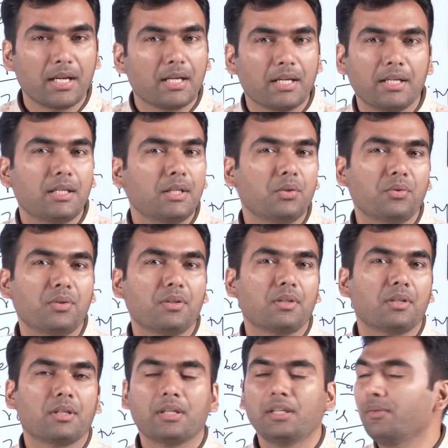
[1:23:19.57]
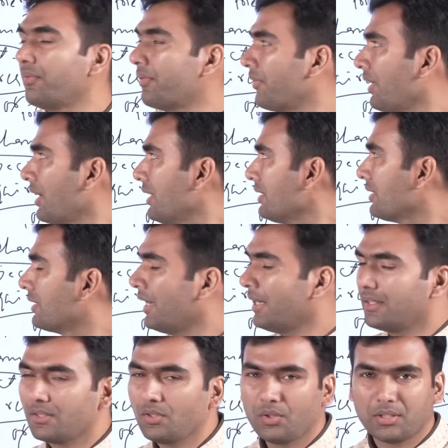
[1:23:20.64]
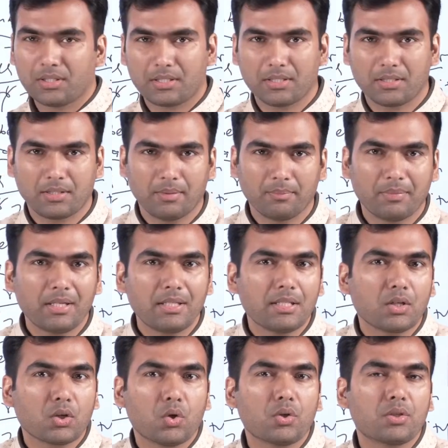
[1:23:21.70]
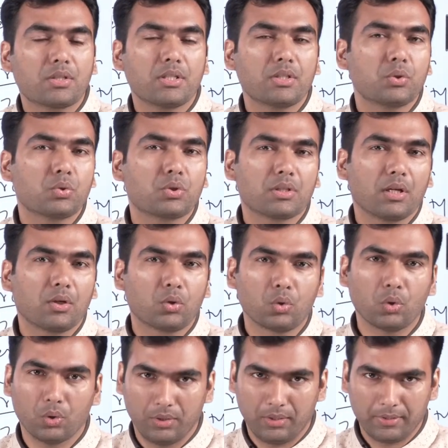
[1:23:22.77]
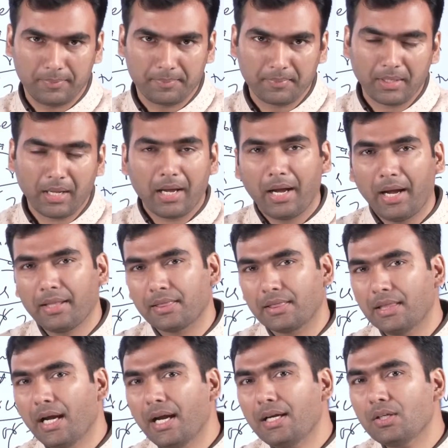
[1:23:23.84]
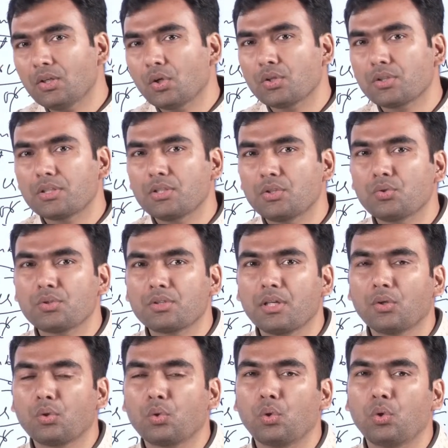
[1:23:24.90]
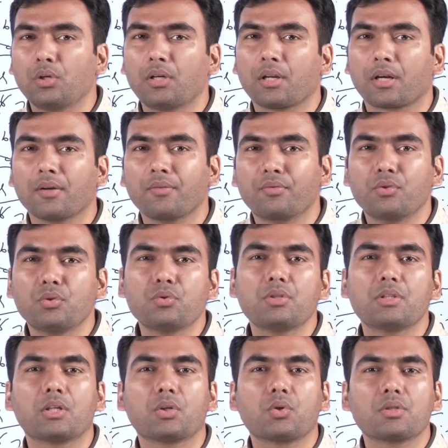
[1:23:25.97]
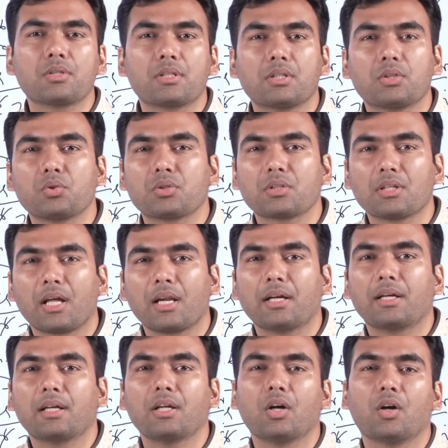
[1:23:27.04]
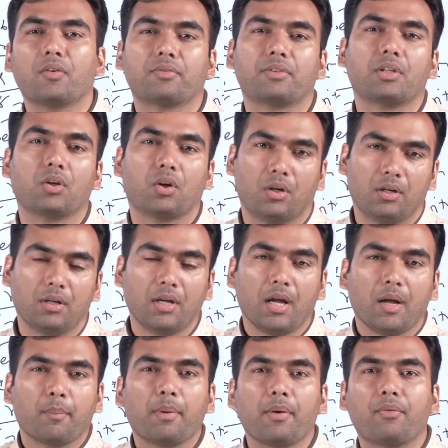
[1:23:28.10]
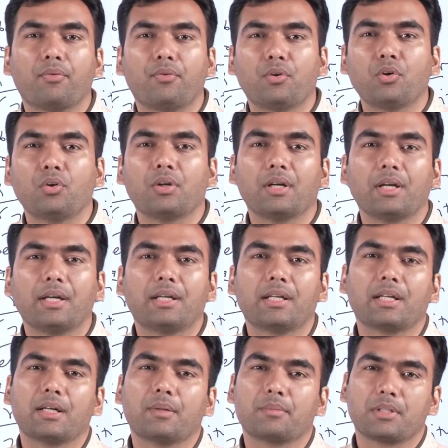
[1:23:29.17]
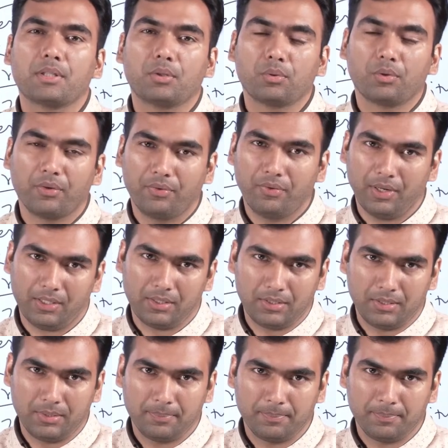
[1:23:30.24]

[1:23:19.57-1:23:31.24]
In France, that's not the system. There is a constitutional court, and that constitutional court reviews the constitutionality of the law before it comes into effect.